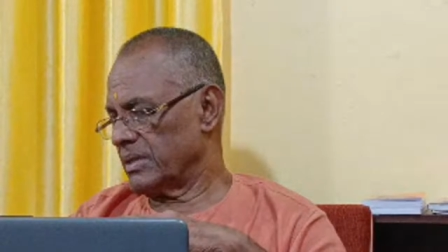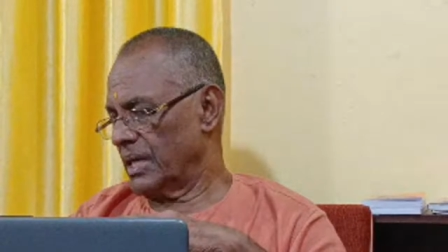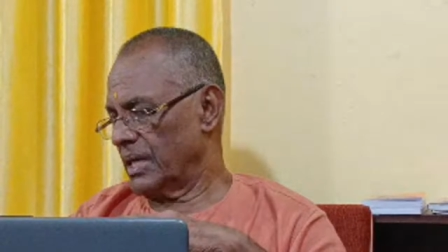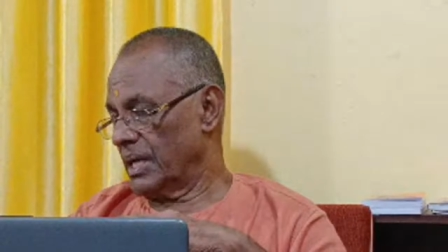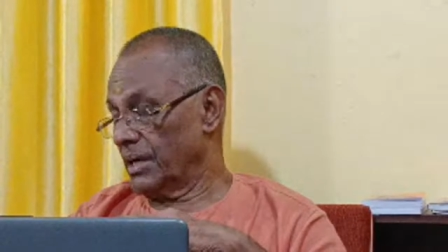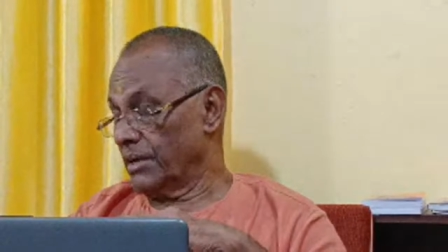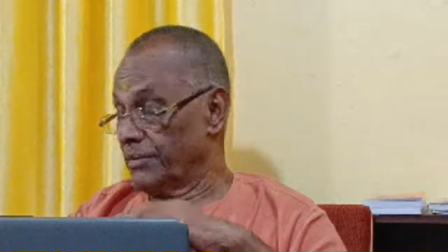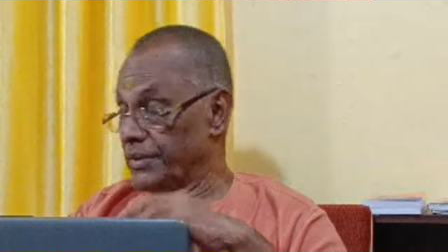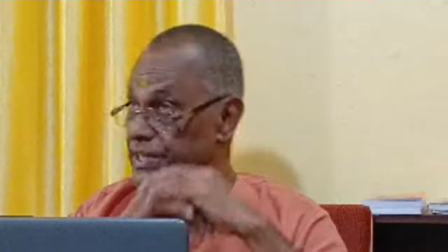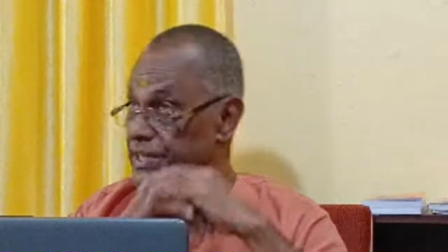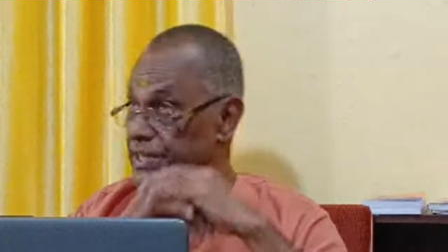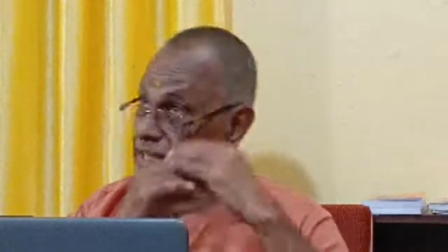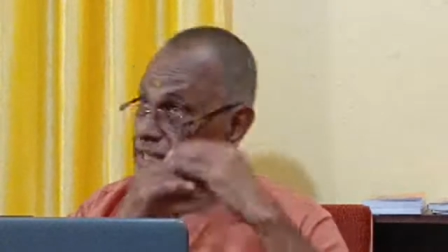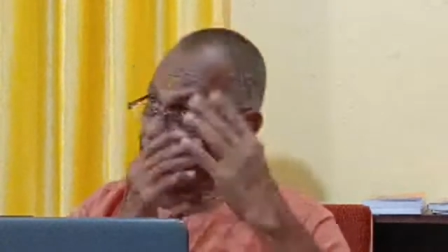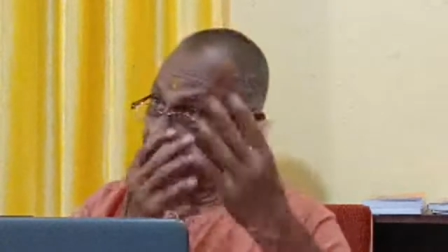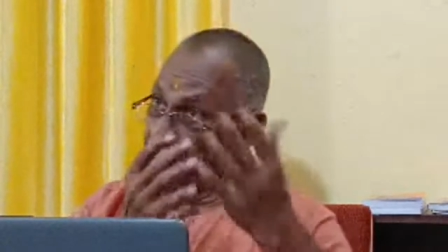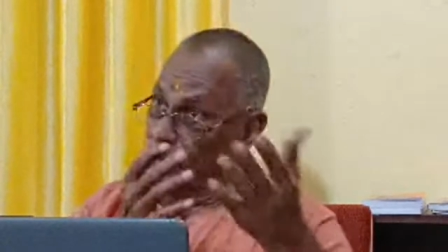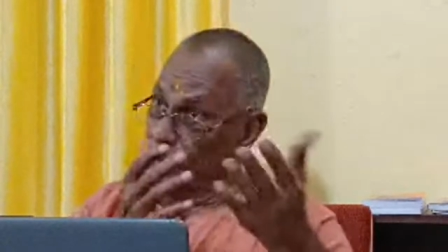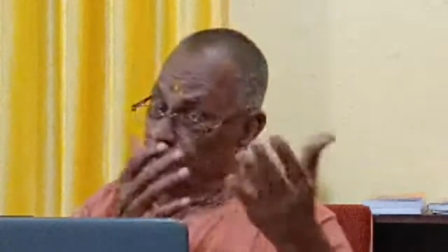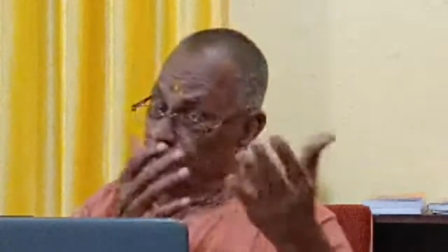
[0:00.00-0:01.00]
First
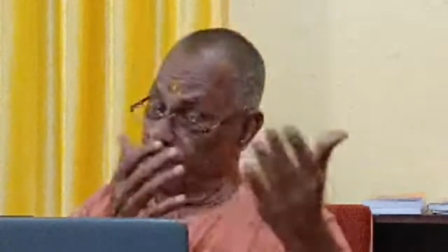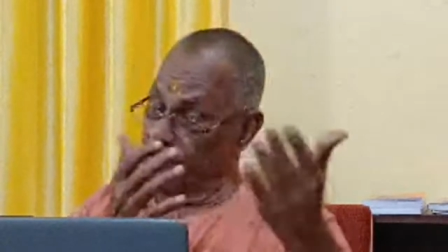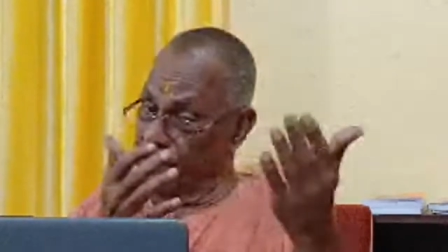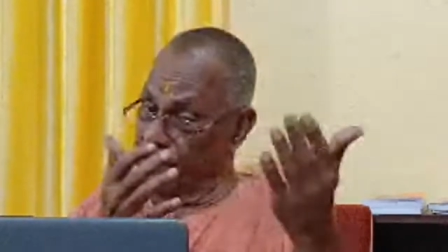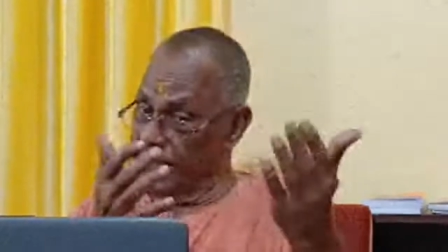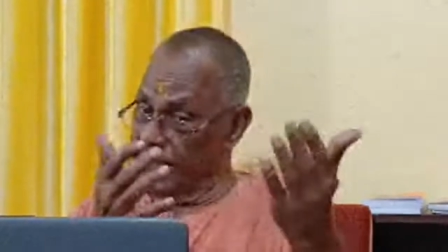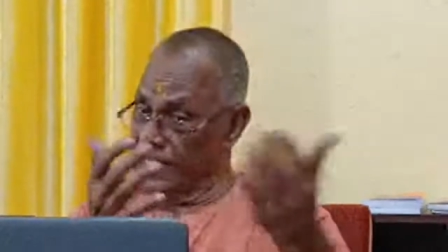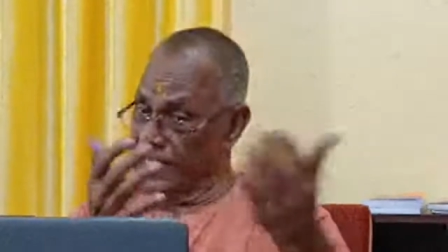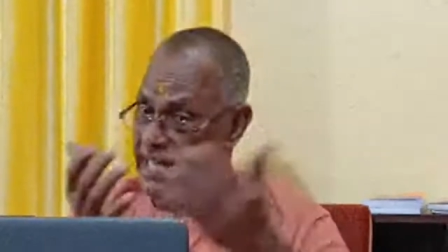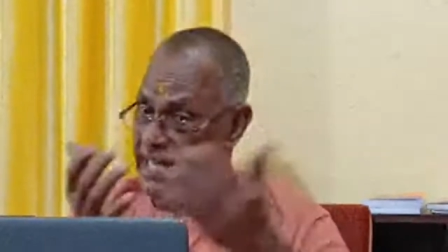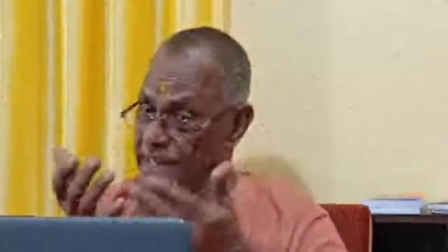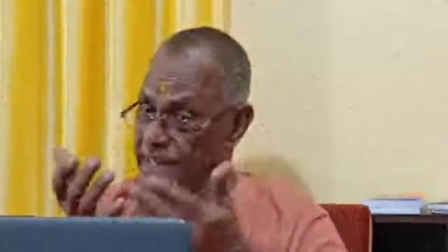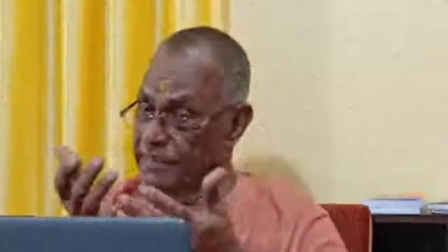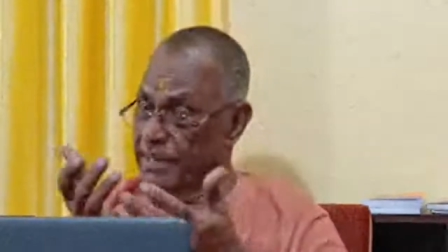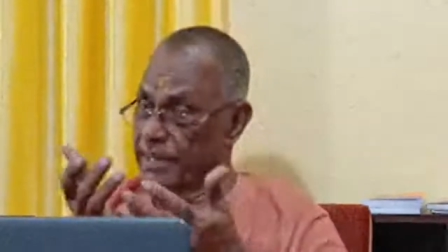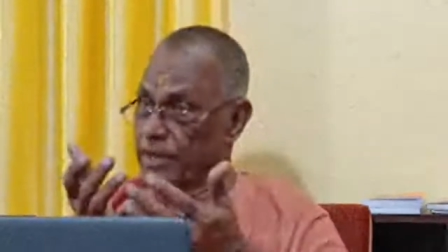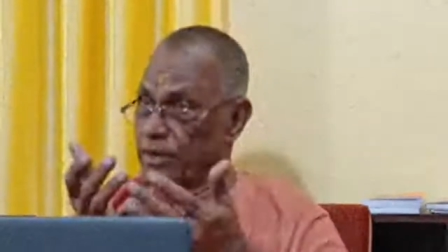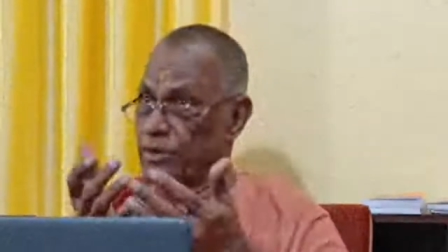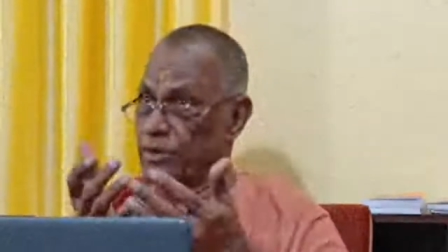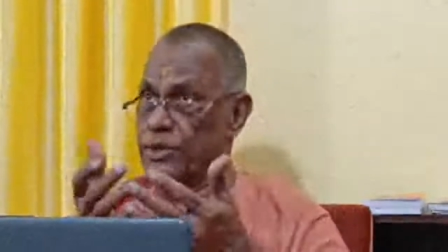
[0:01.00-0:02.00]
of all, when we came
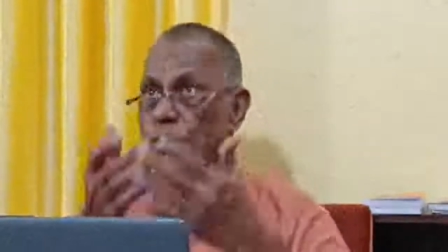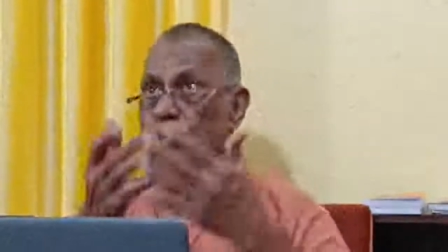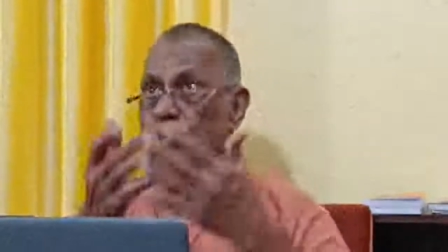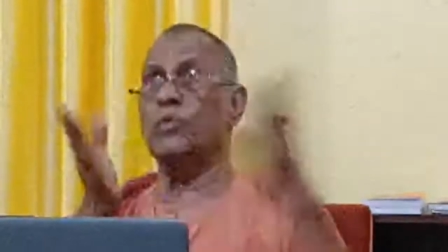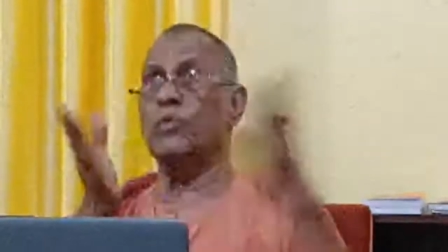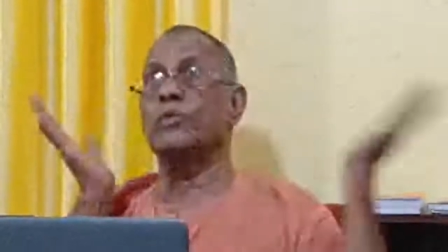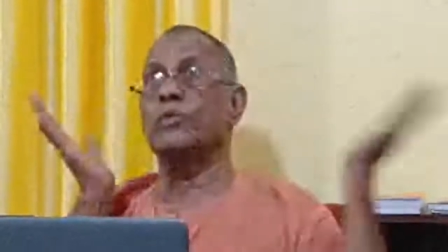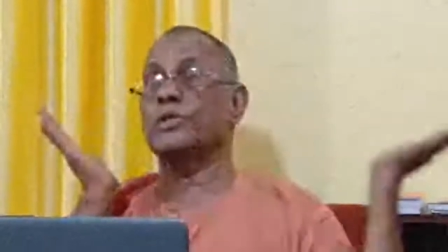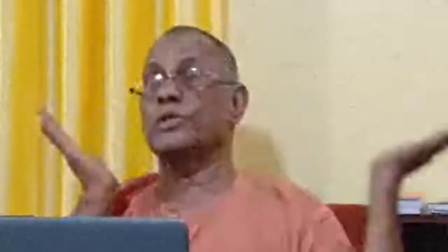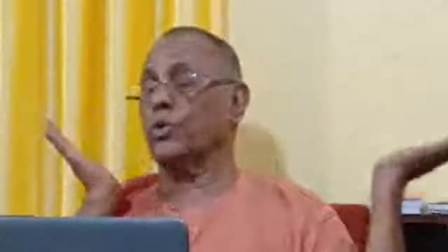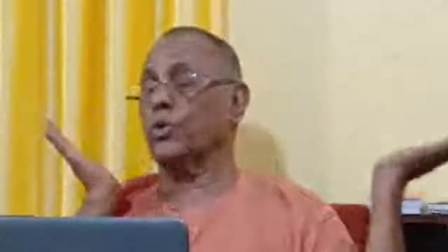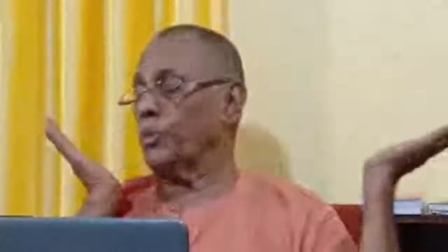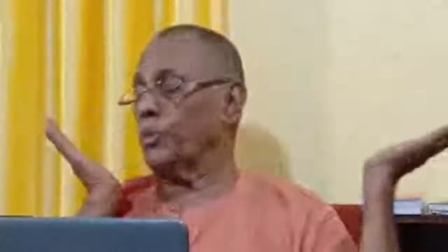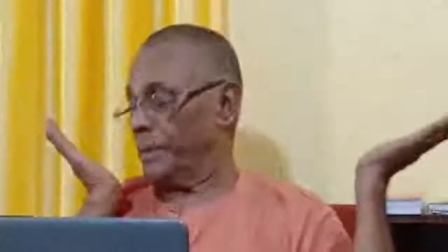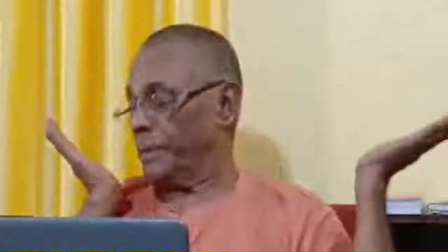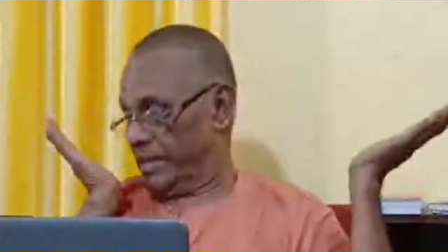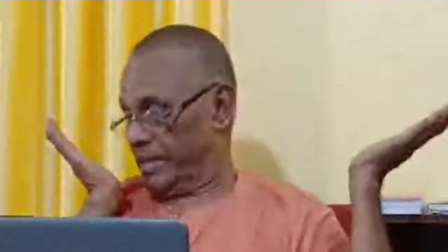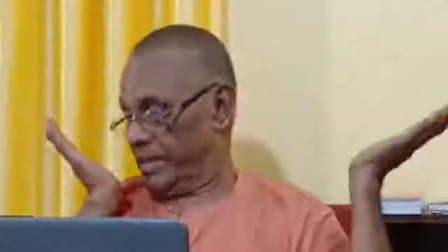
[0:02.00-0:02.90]
here, the room was open.